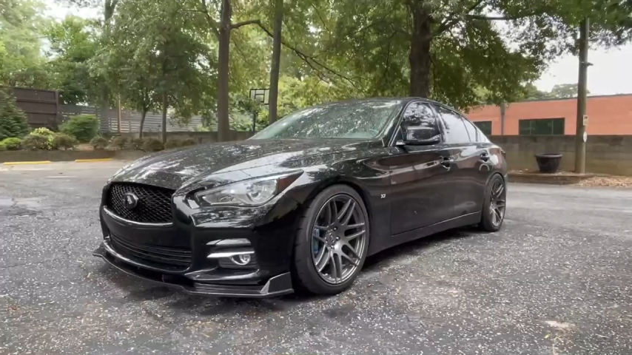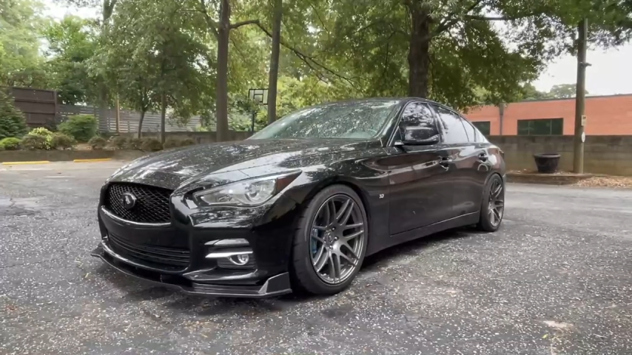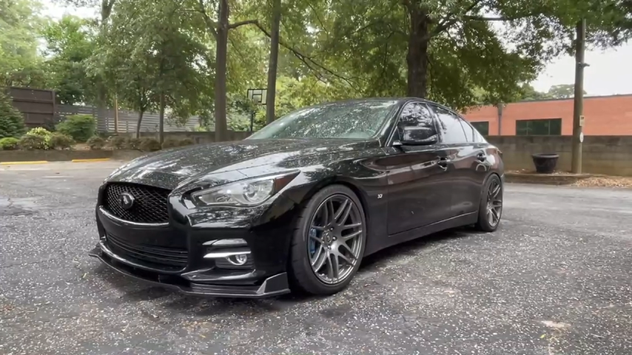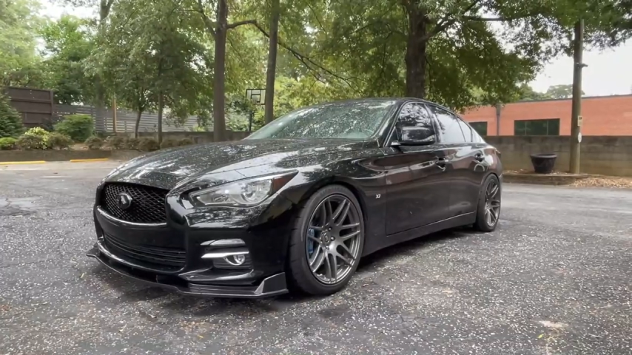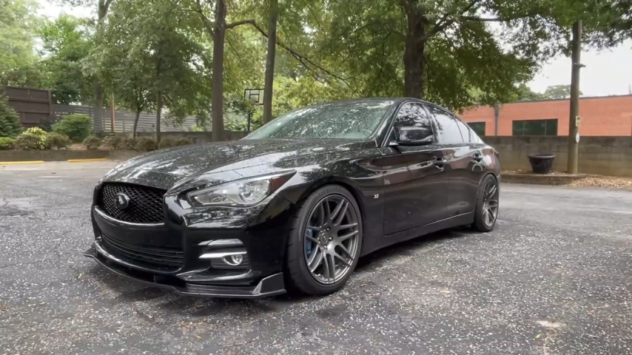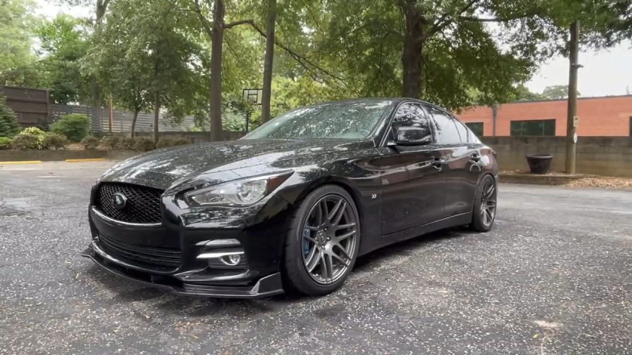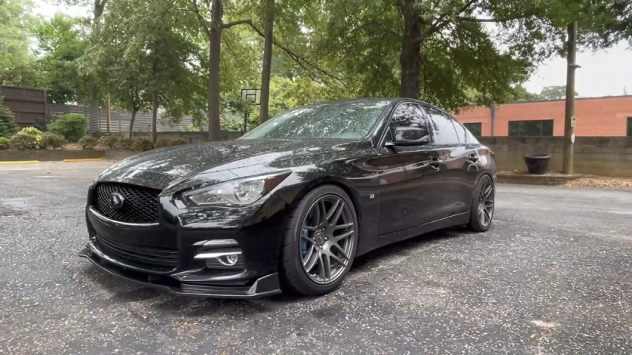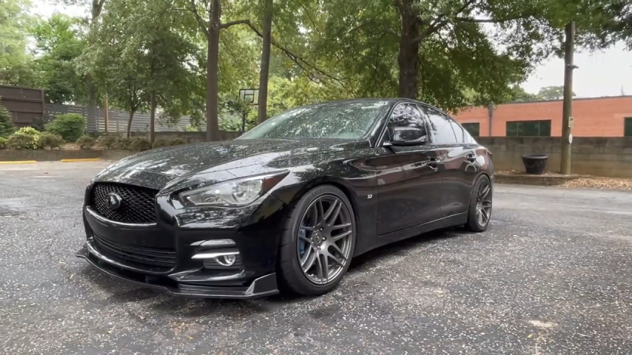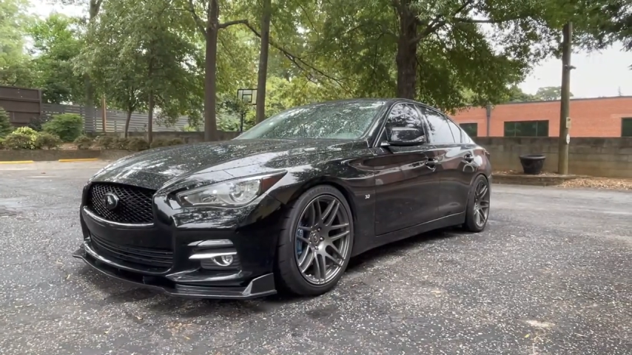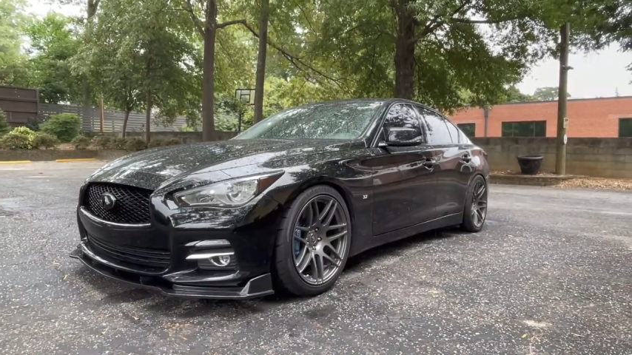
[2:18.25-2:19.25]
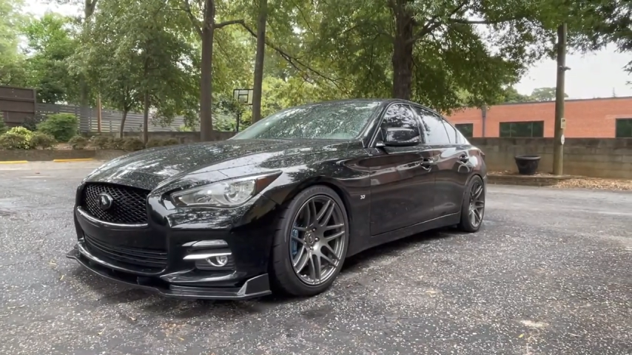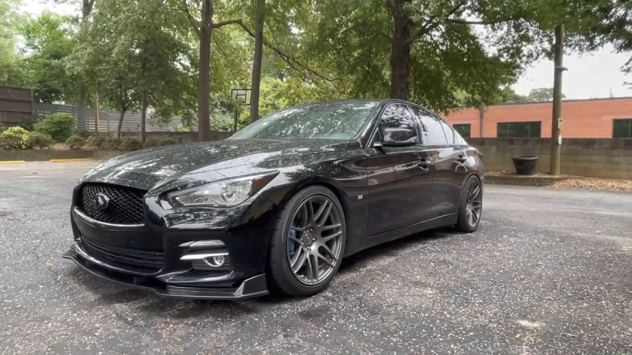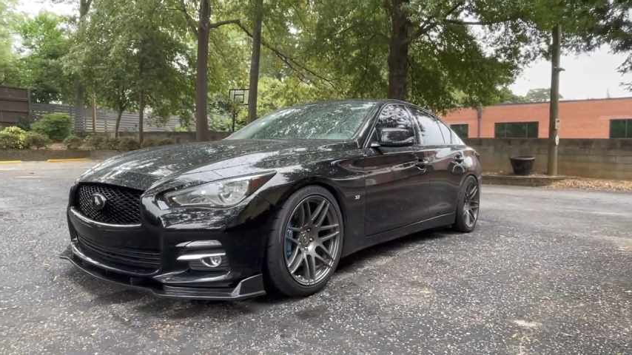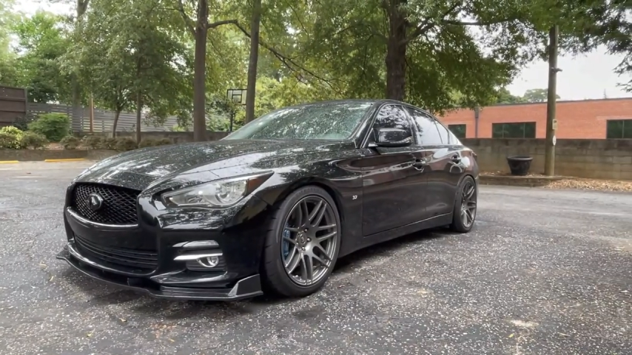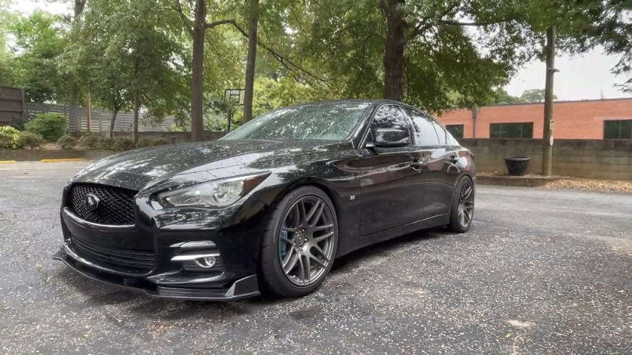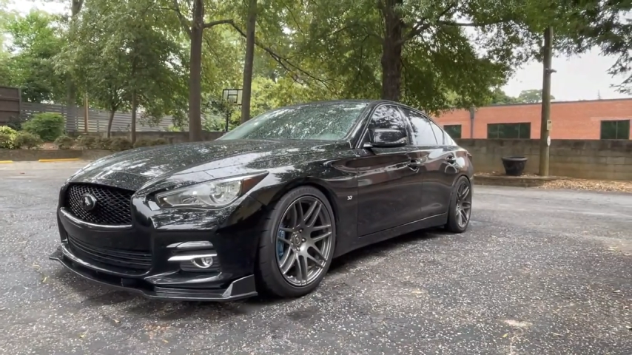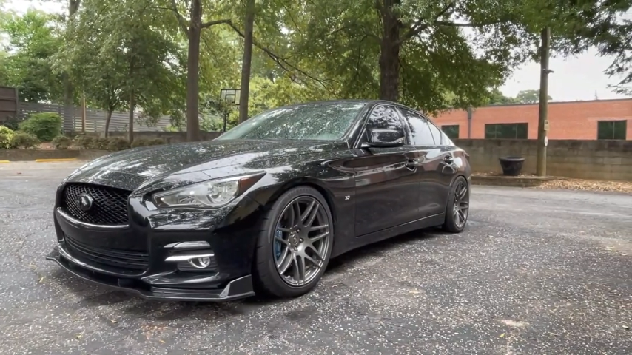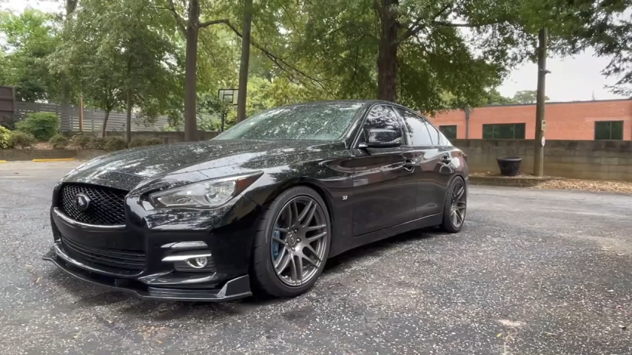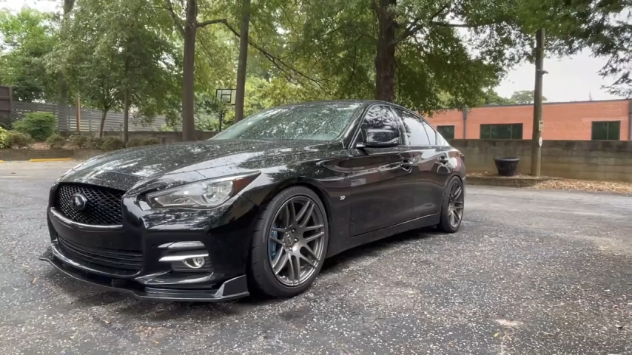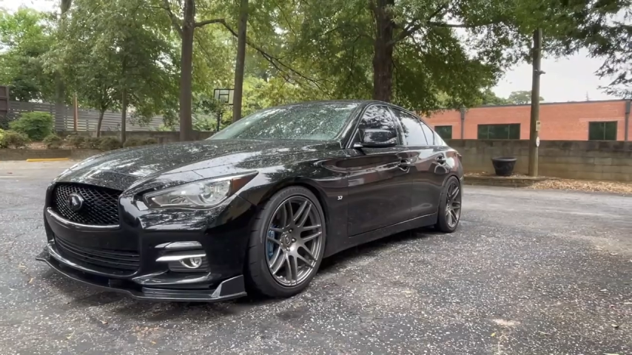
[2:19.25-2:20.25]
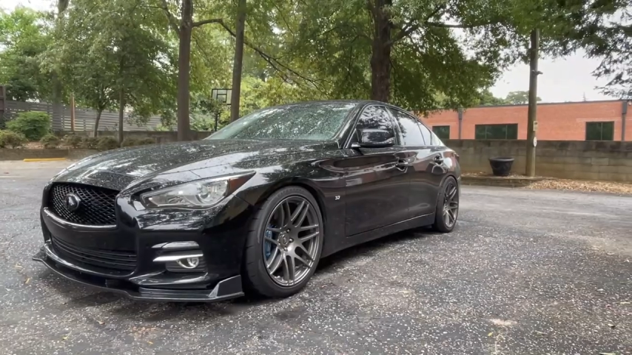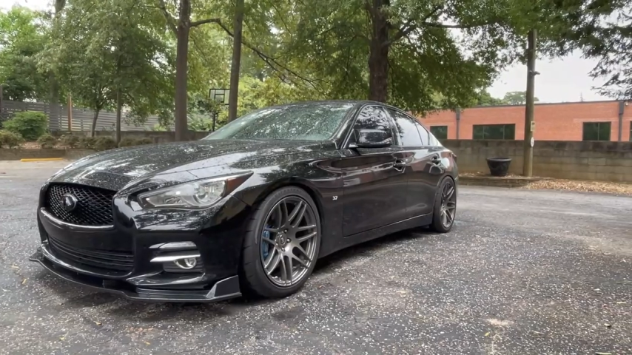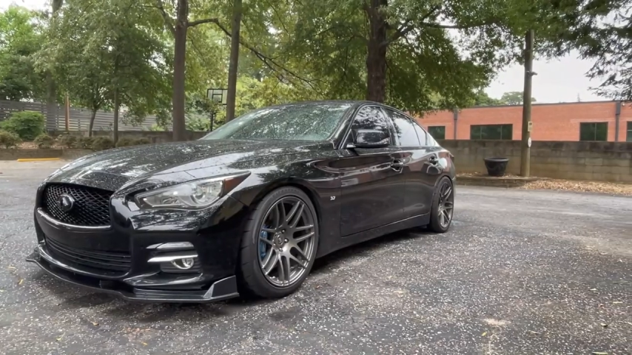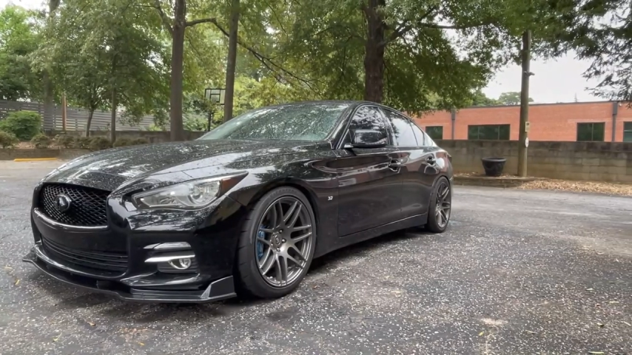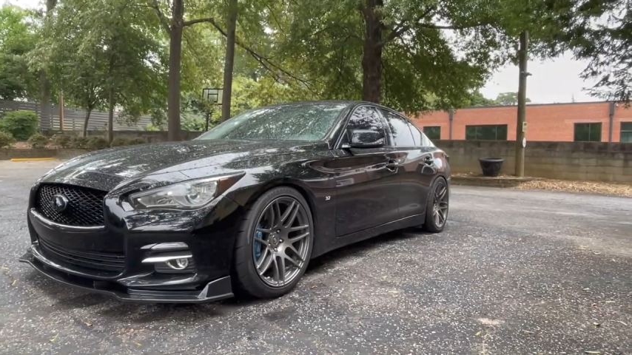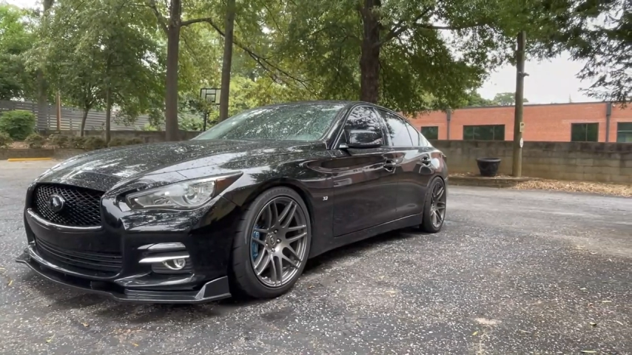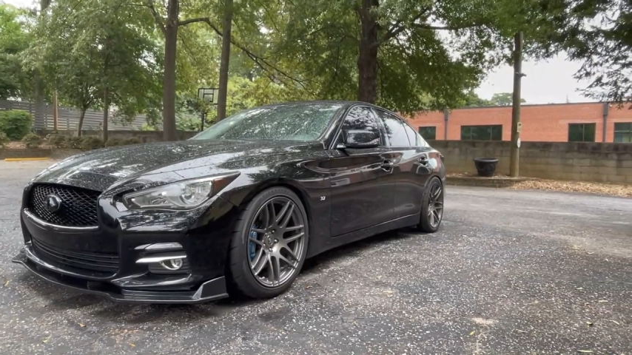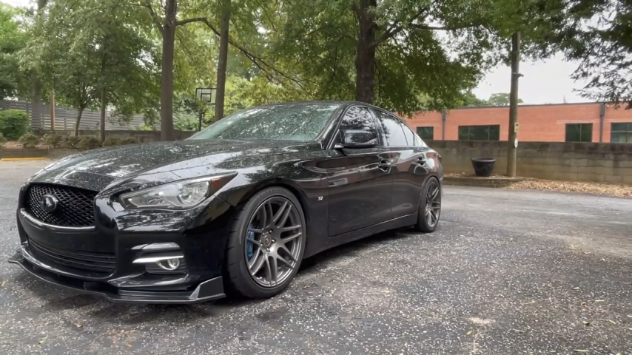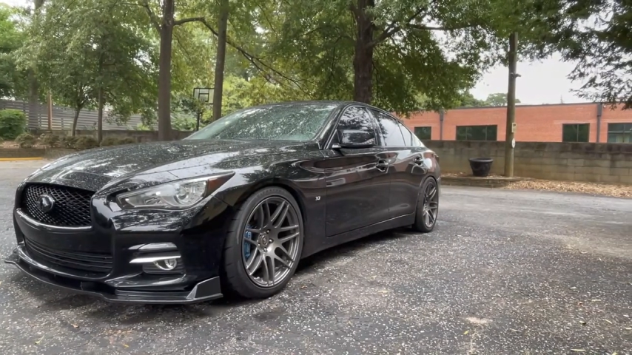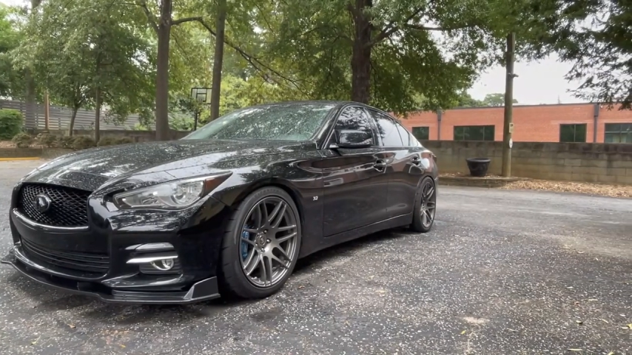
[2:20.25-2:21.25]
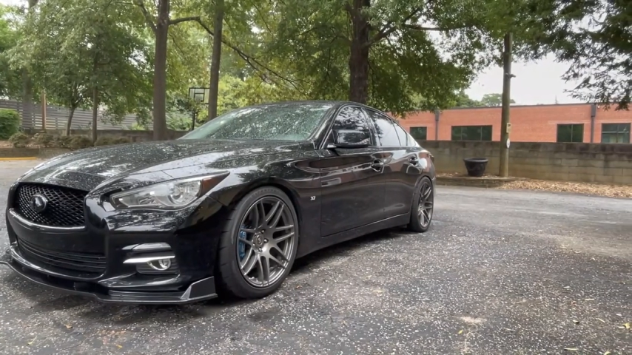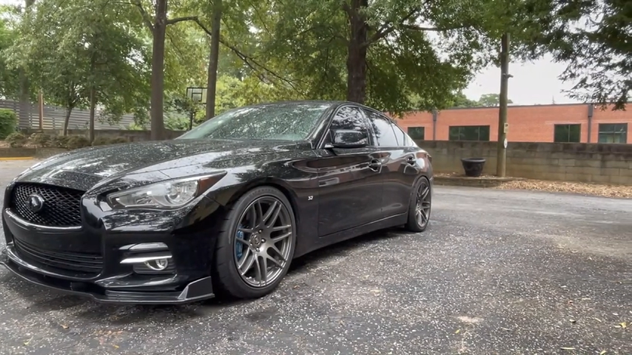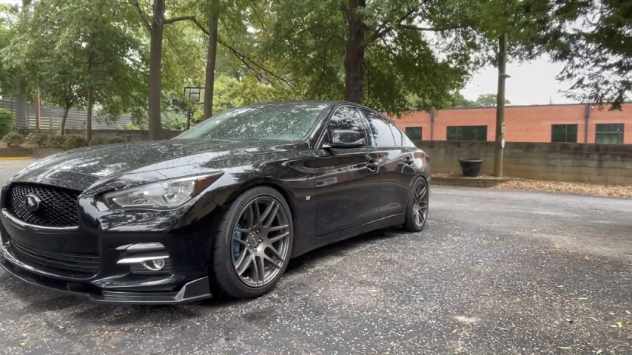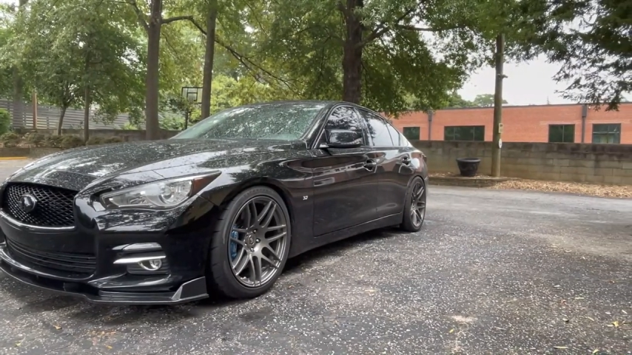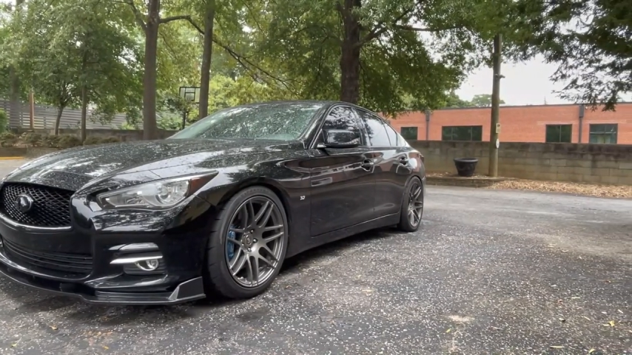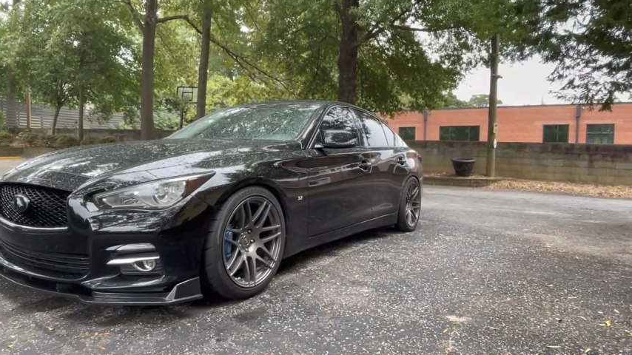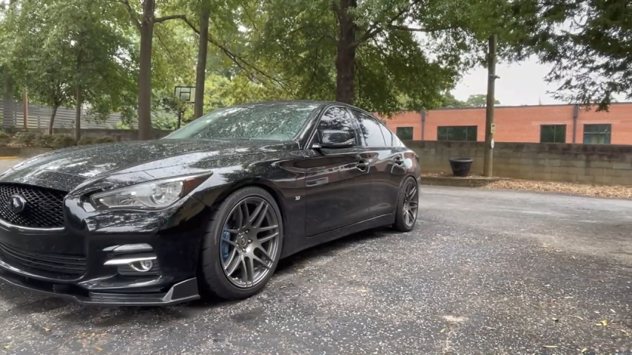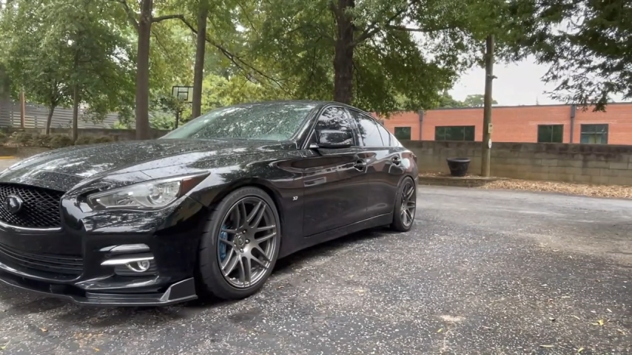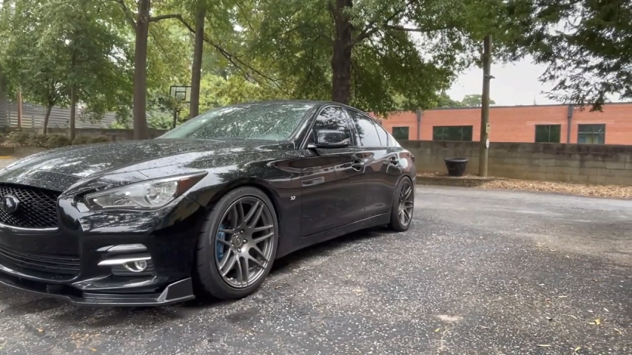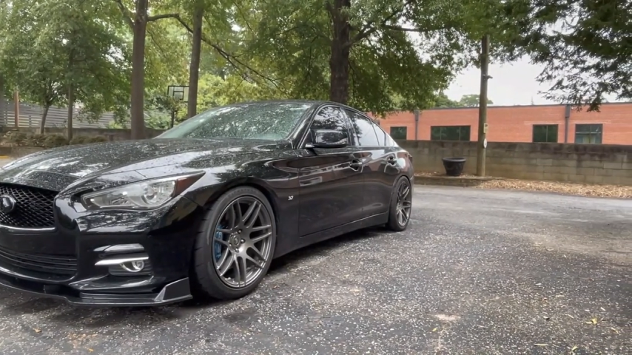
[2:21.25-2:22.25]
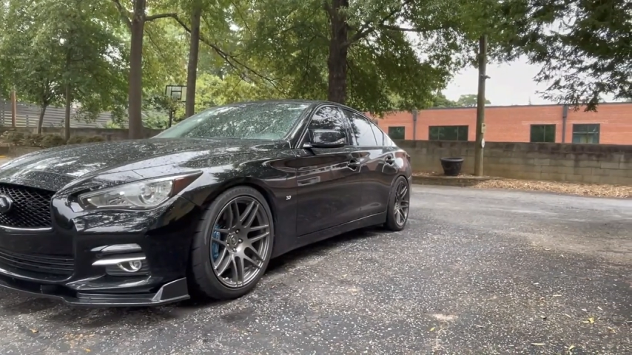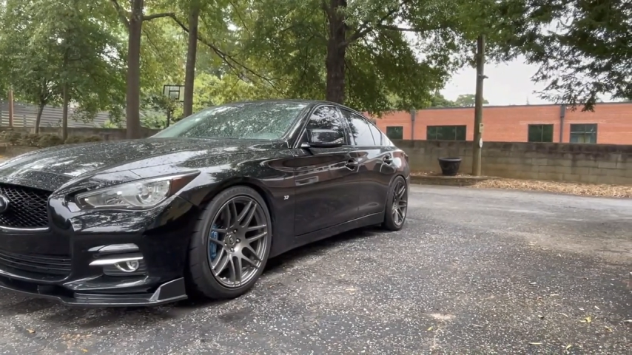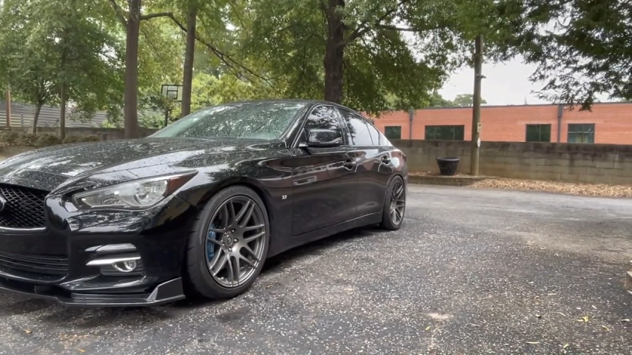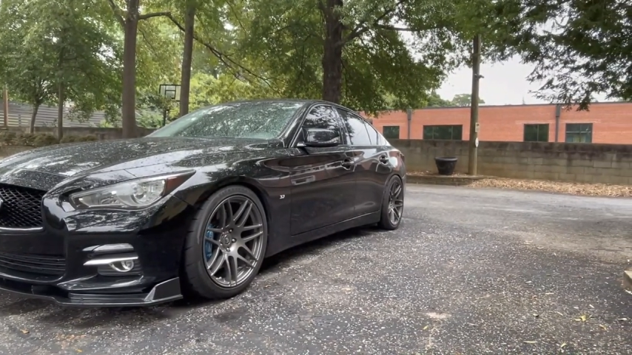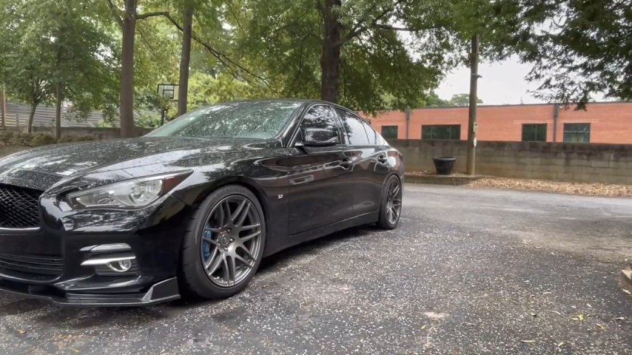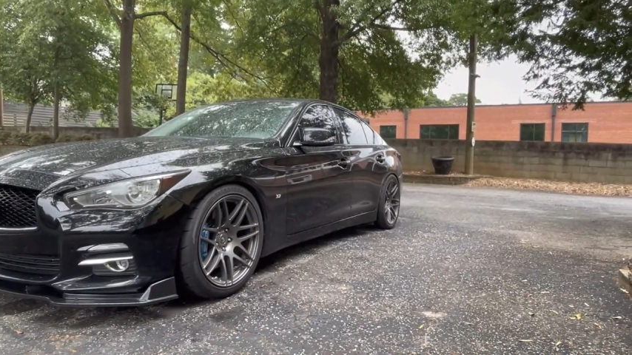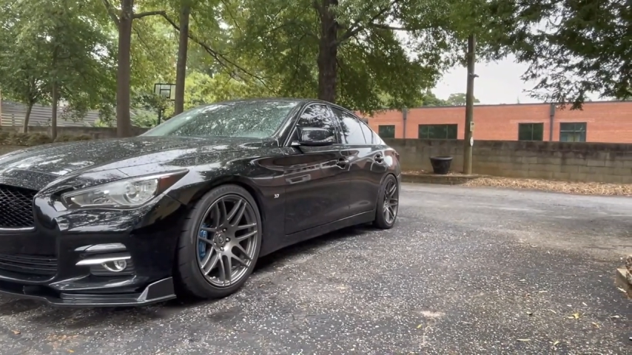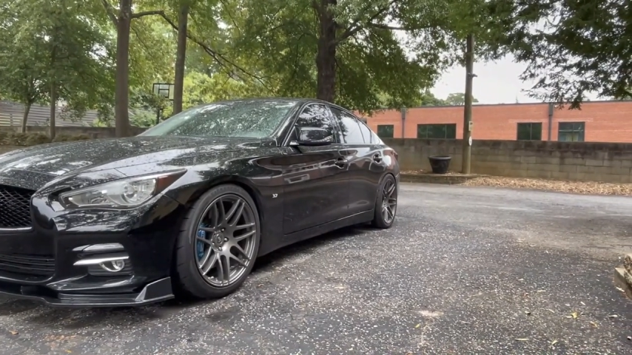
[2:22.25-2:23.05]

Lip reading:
(no speaker visible)